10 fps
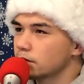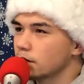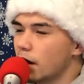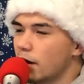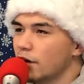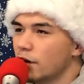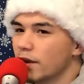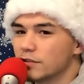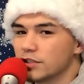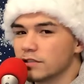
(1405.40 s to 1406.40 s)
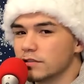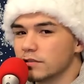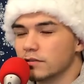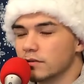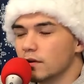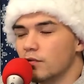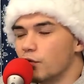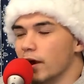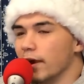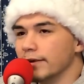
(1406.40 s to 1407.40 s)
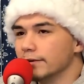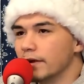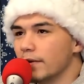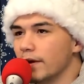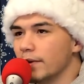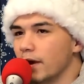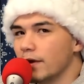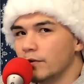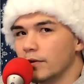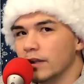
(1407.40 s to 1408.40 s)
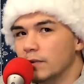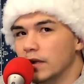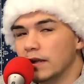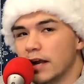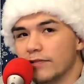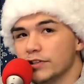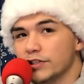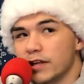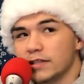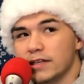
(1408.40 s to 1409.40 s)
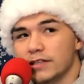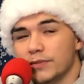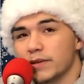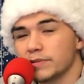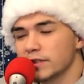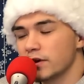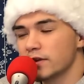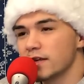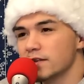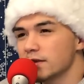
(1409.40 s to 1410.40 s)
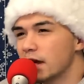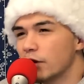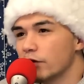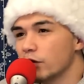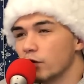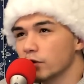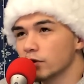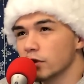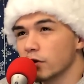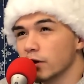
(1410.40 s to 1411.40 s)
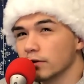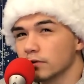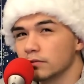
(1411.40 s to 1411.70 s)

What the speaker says: I don't know. That was just a rant. I mean, I don't really mean half the shit I say. Sometimes I start a sentence, I don't even know where it's going.